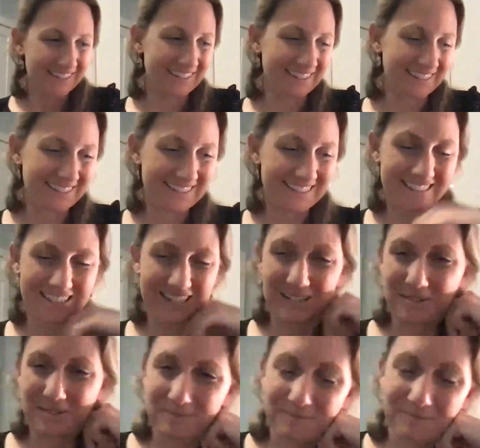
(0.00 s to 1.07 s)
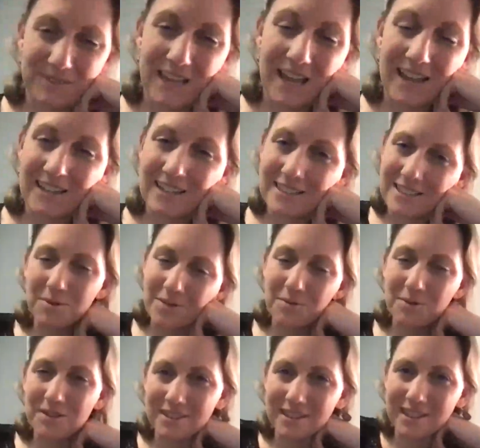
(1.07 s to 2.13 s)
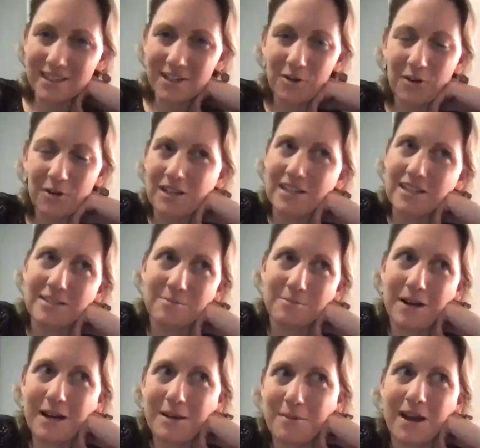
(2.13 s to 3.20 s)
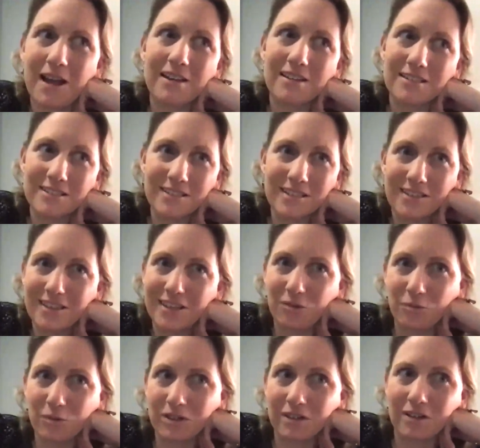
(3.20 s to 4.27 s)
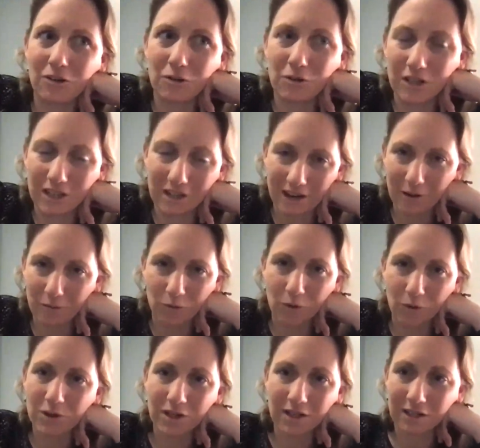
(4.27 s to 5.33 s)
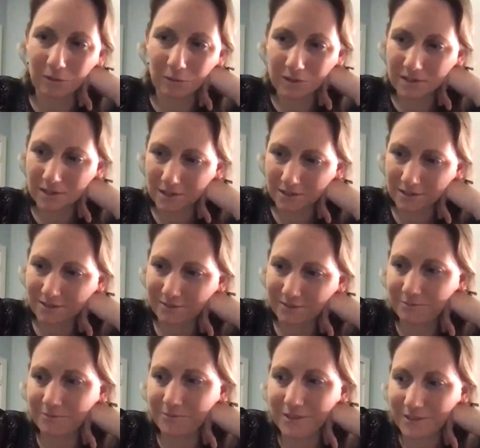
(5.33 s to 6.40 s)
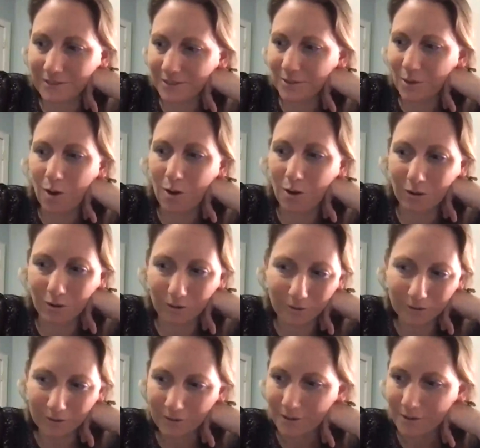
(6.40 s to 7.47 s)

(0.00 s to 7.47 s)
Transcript: And yeah, and it was, you know, in my mind, I think when Ernie and I wrote it, it was this song